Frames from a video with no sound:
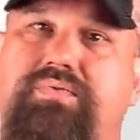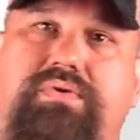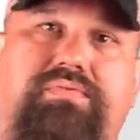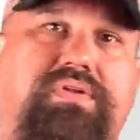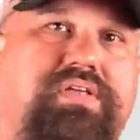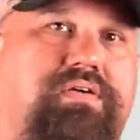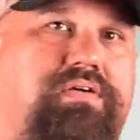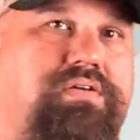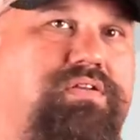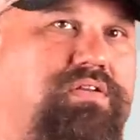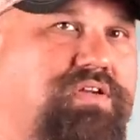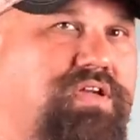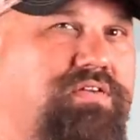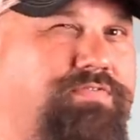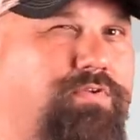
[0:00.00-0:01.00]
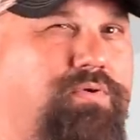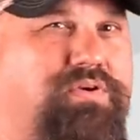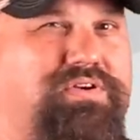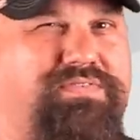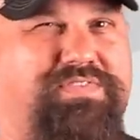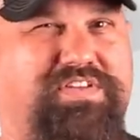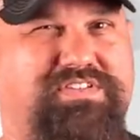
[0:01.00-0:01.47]
we really aren't looking for
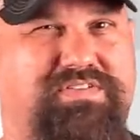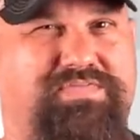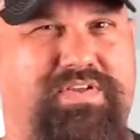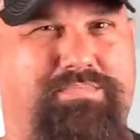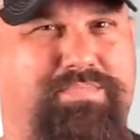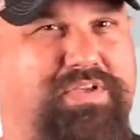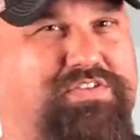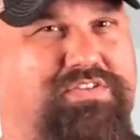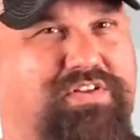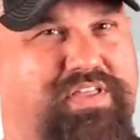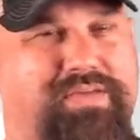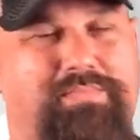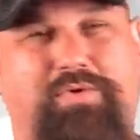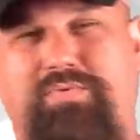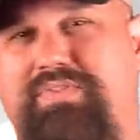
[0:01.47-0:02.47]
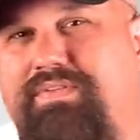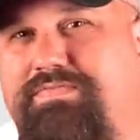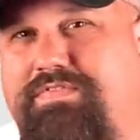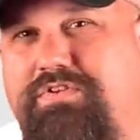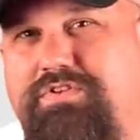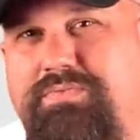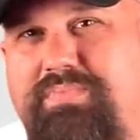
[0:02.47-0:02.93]
in defensive pistol ammo in the
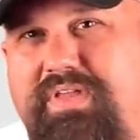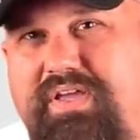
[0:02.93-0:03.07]
first